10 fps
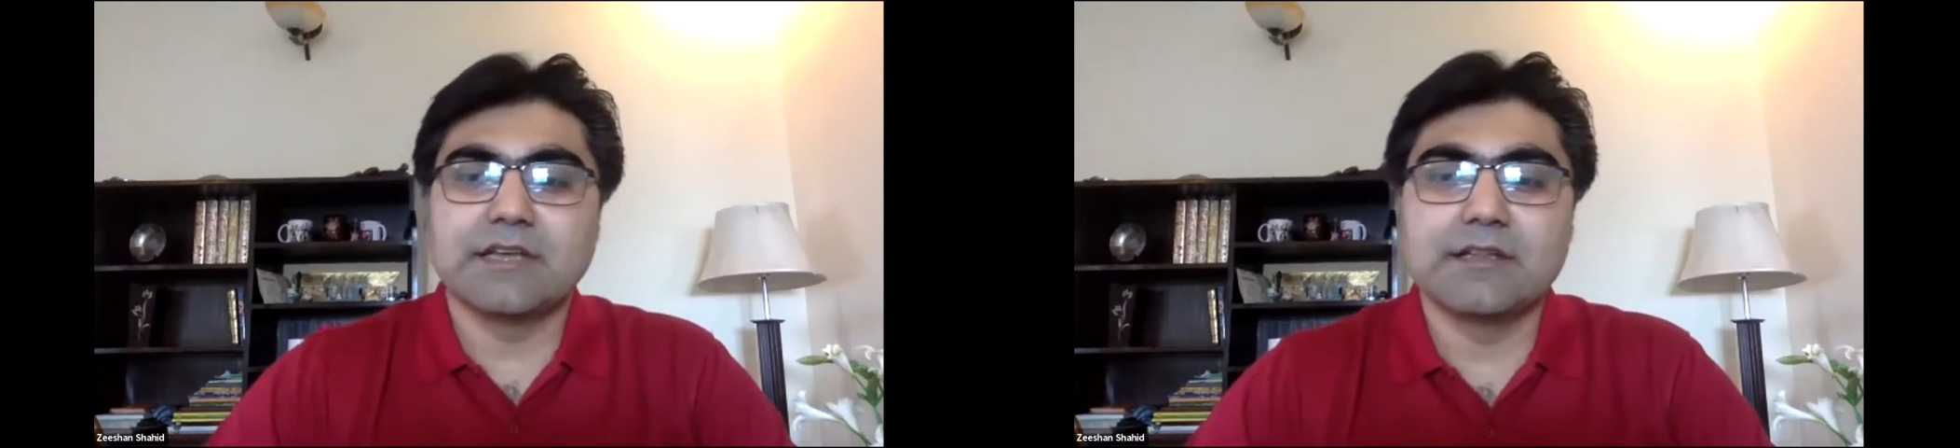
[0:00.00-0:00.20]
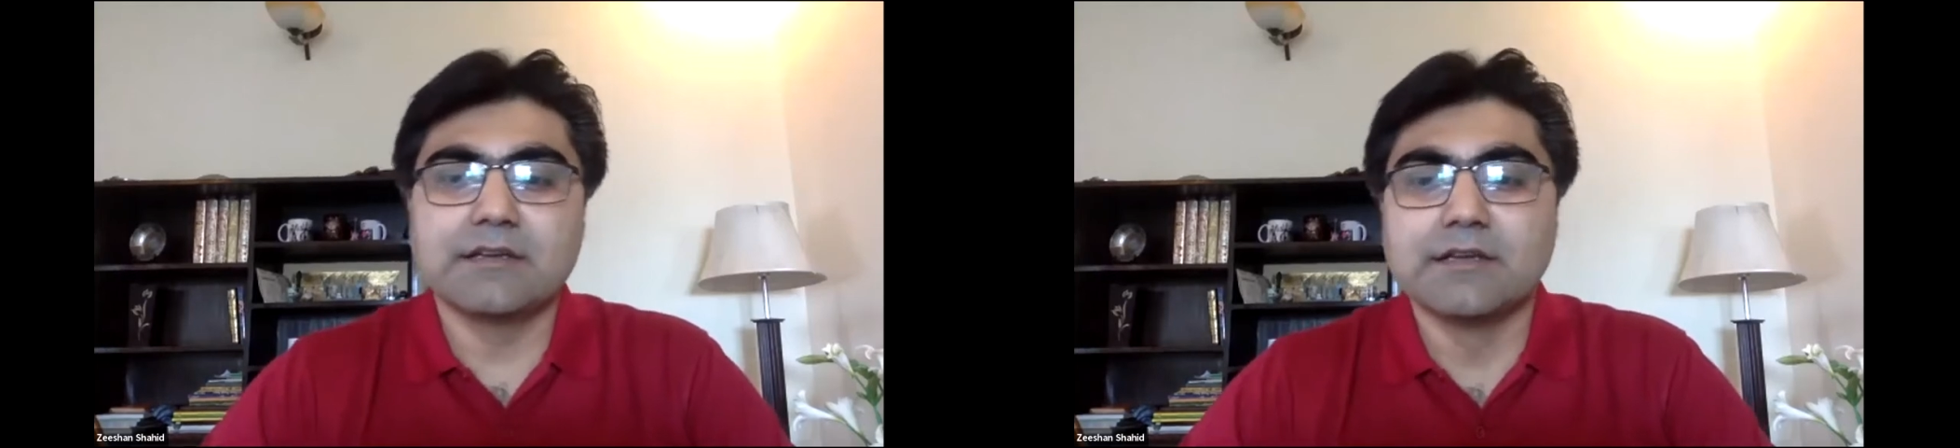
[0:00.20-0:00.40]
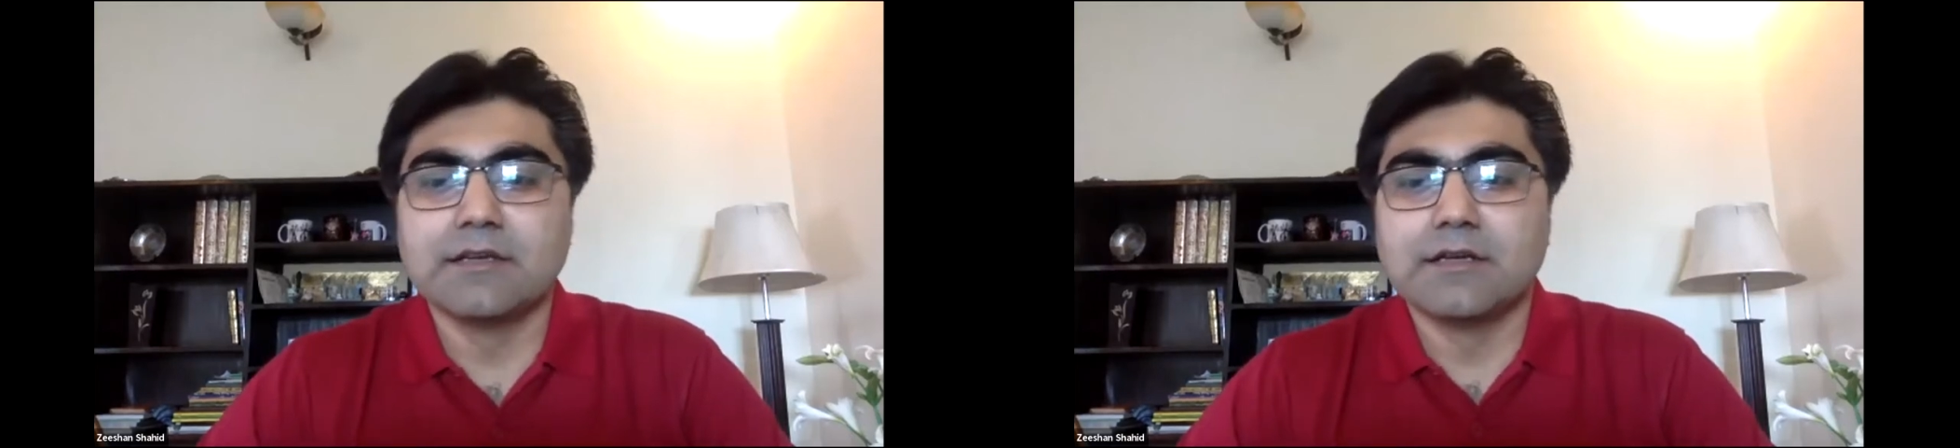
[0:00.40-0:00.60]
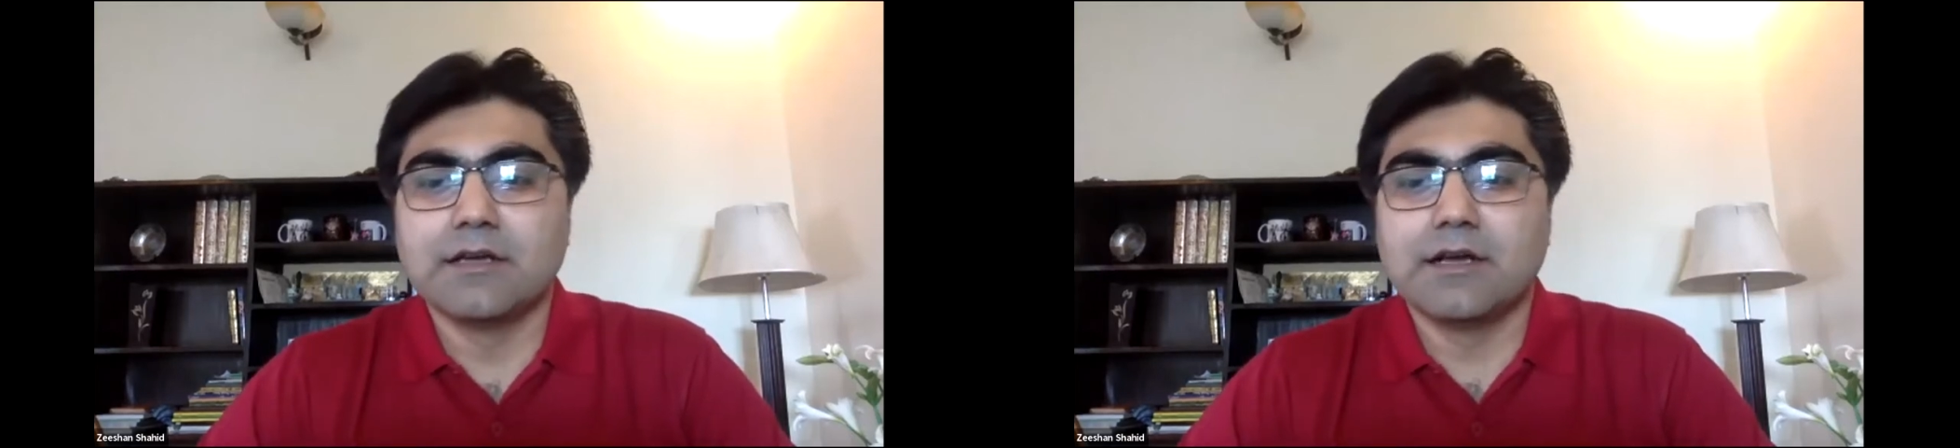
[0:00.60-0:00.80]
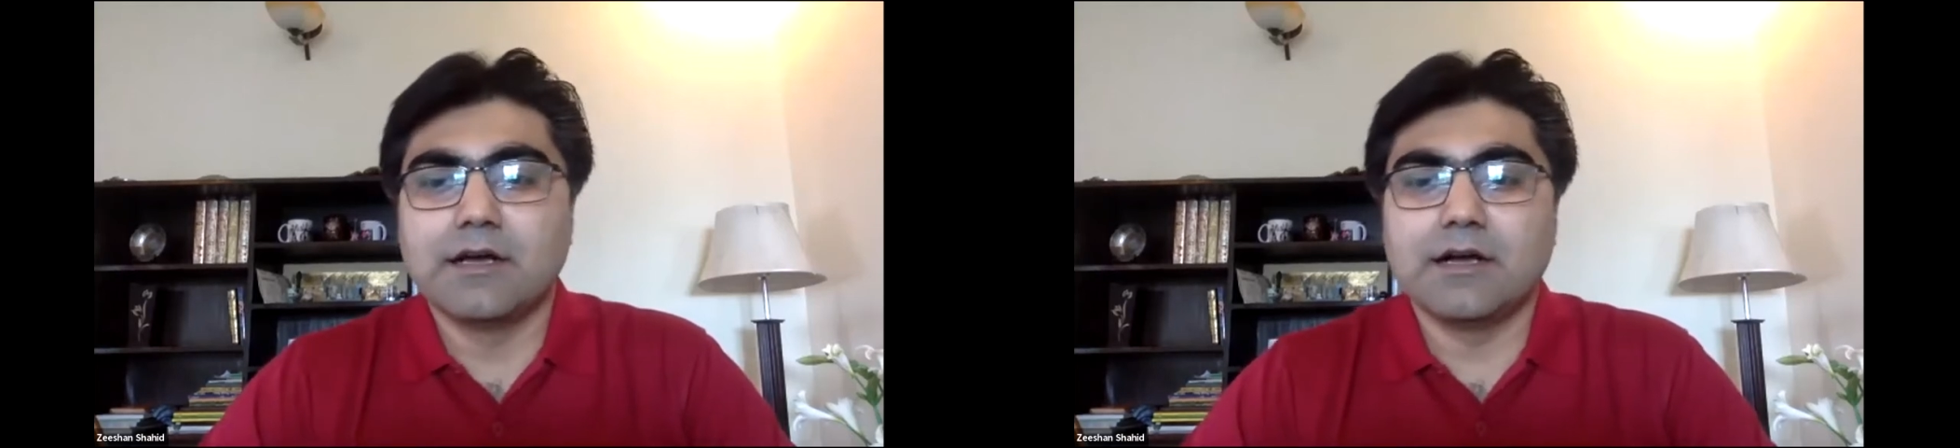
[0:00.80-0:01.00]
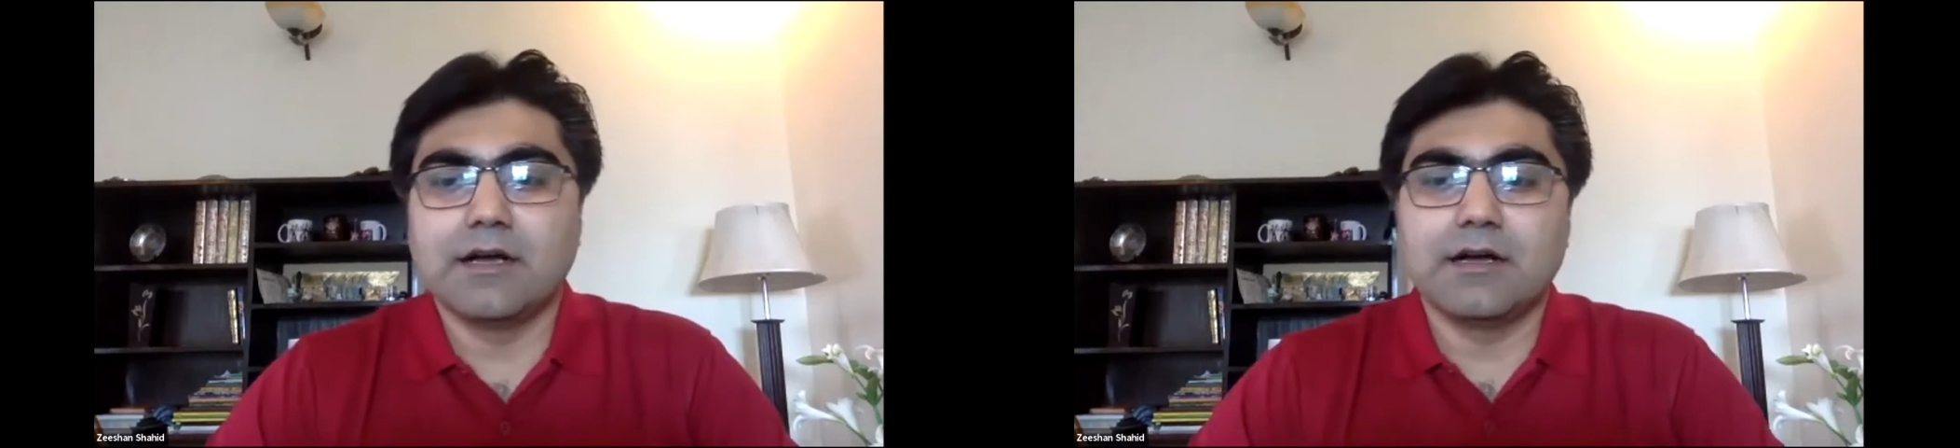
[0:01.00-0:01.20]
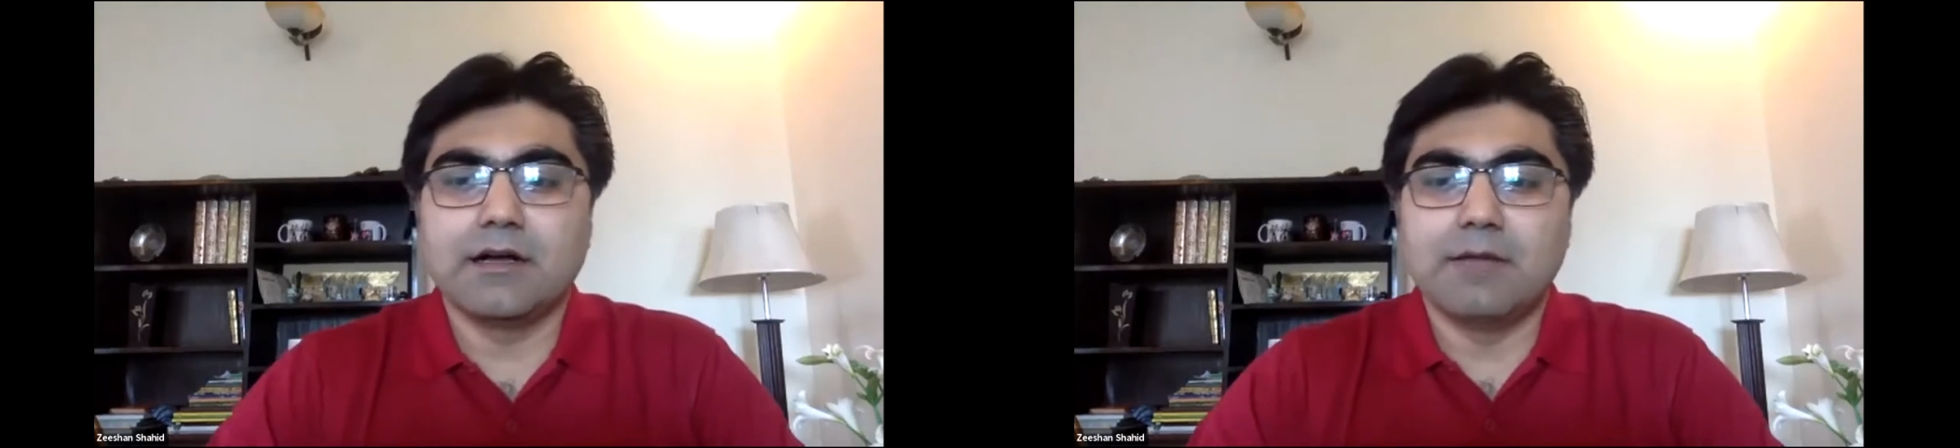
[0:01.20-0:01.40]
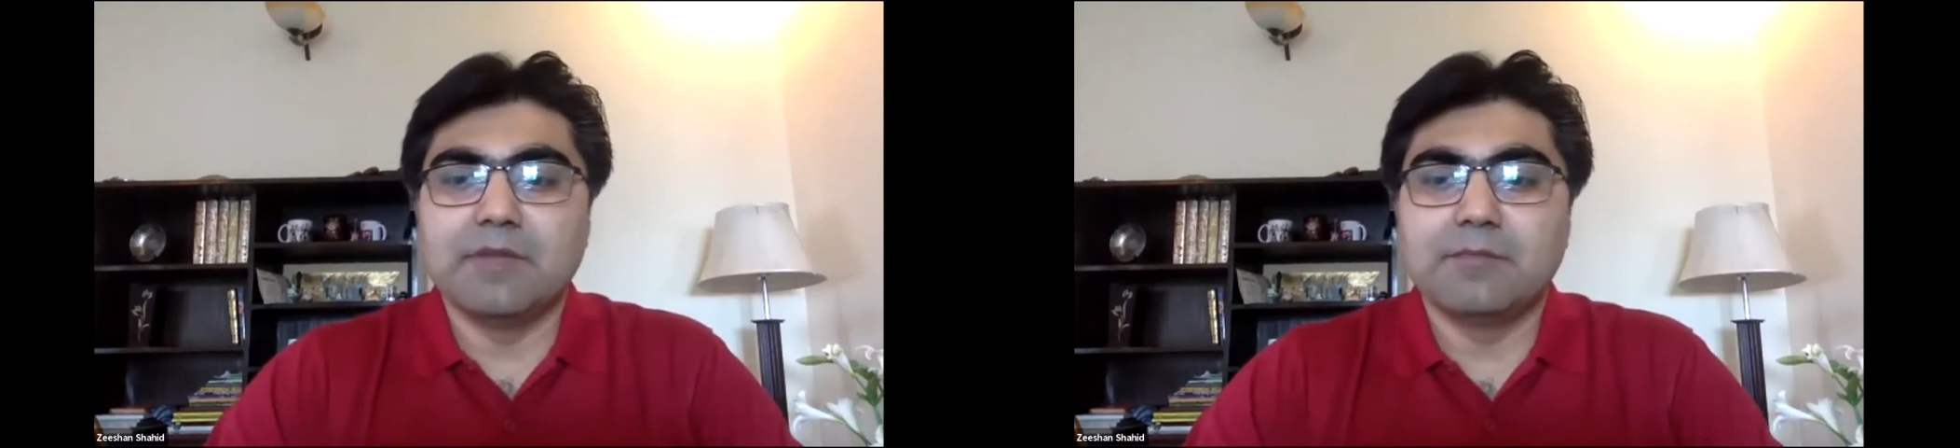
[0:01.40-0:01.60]
And uh,
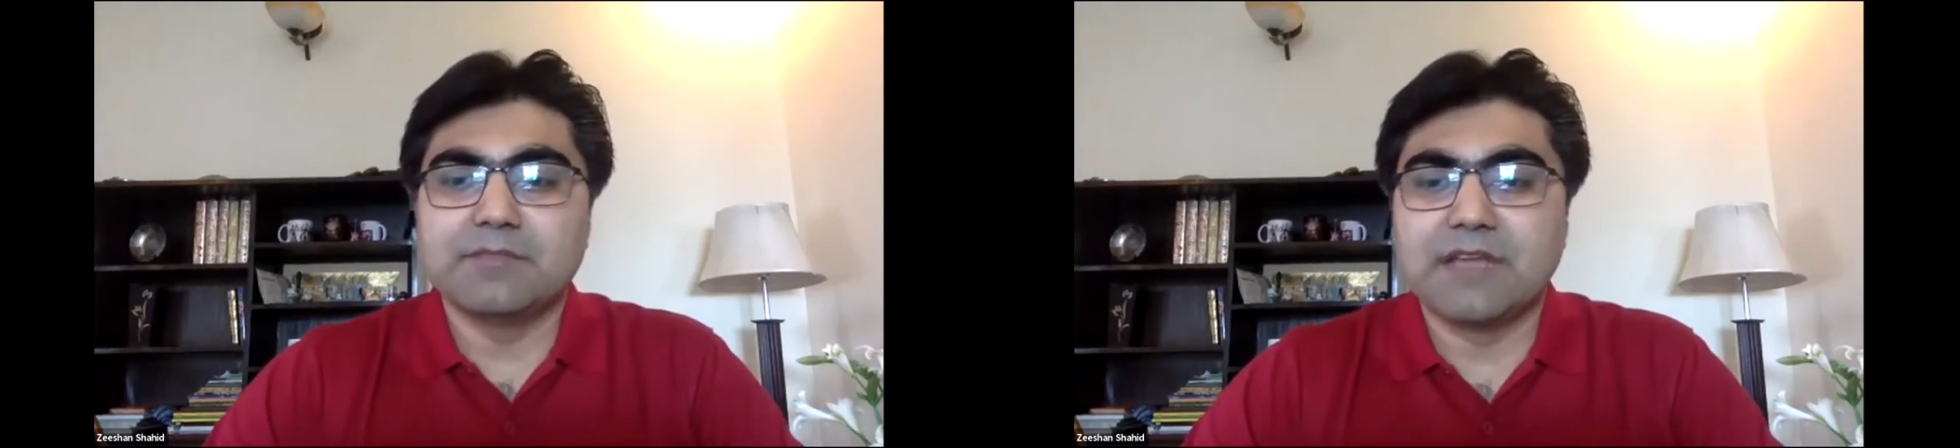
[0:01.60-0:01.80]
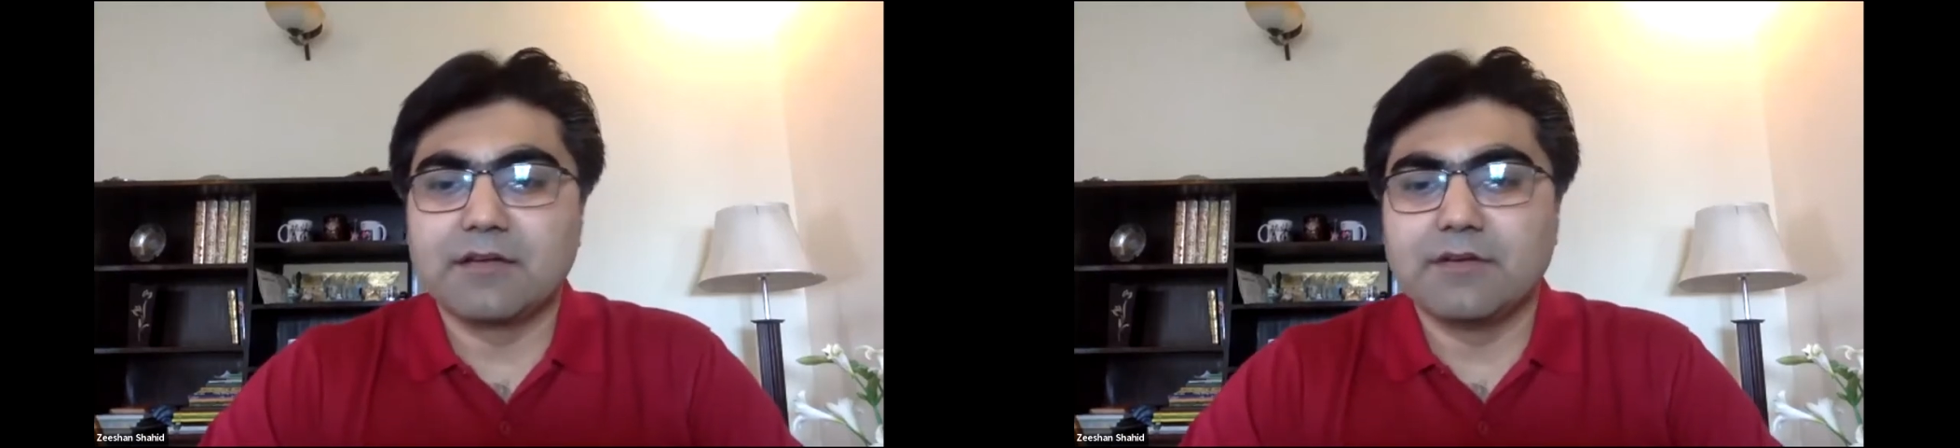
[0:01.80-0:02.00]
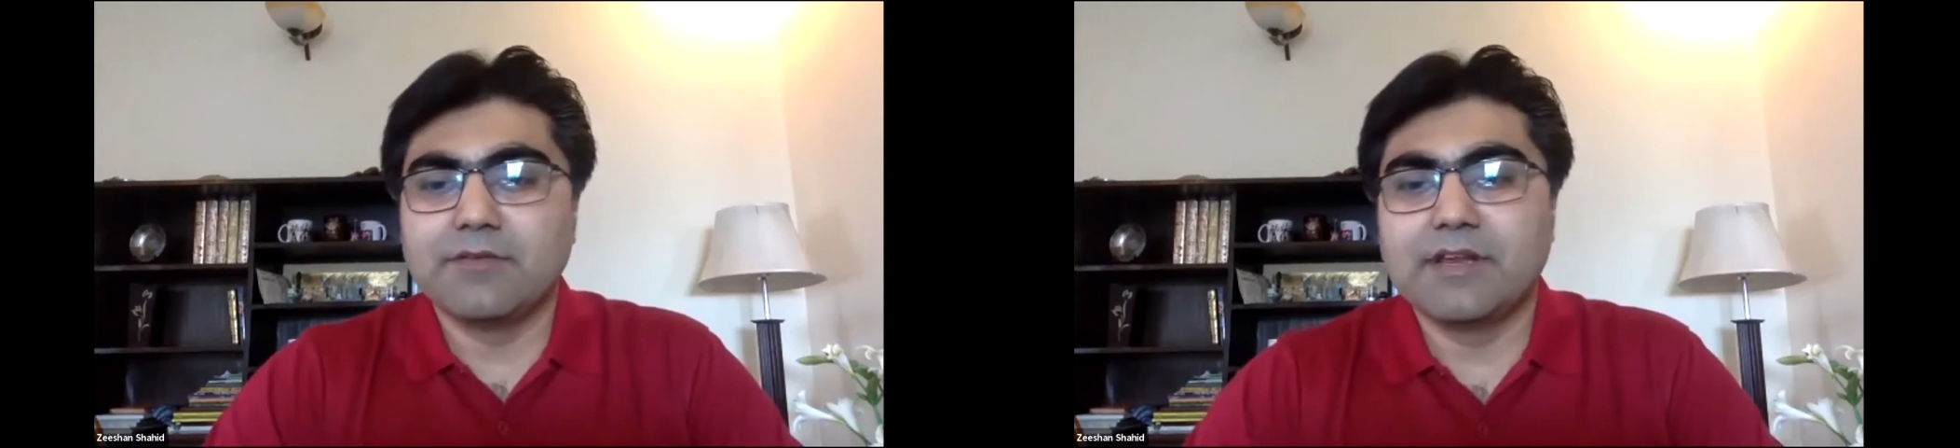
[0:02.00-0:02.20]
I'm, I'm thank, uh,